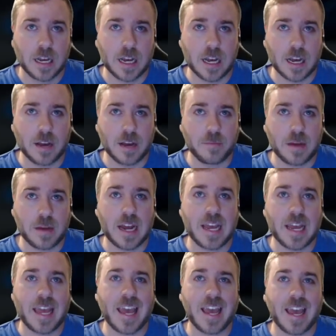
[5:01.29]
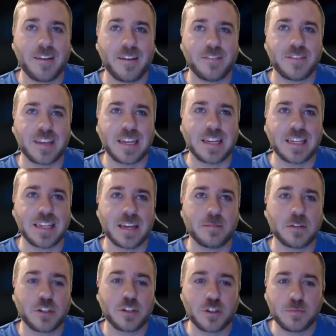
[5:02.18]
And I have the
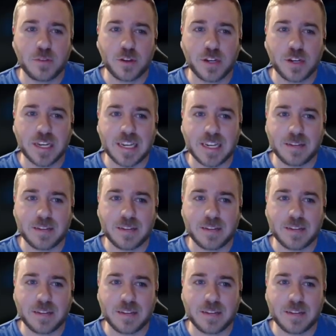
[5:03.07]
damage immunity